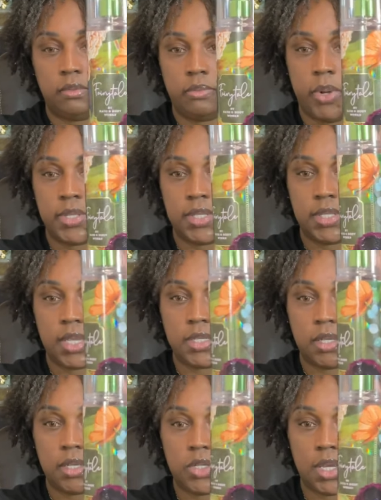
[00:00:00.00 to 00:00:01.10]

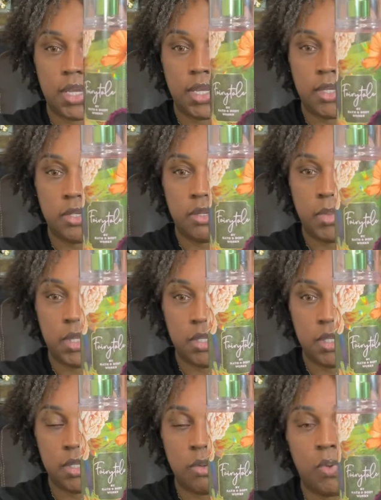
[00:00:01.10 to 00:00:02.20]
presentation could change, but this
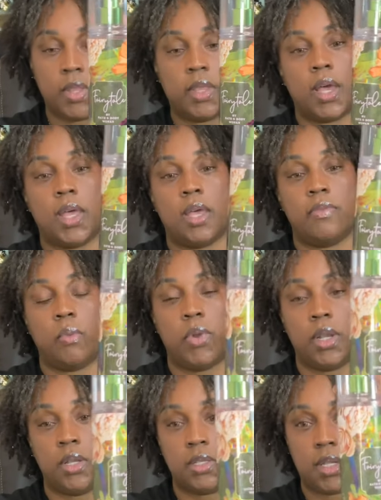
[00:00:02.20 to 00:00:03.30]
is the one that I have and what
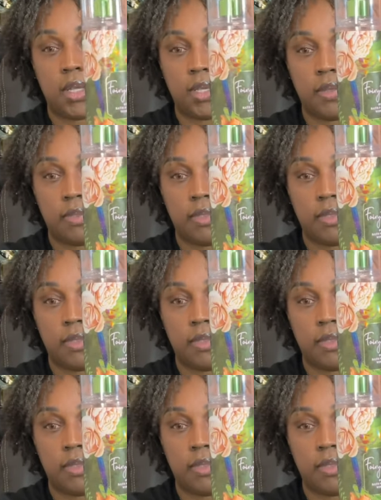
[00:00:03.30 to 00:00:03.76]
it looks like.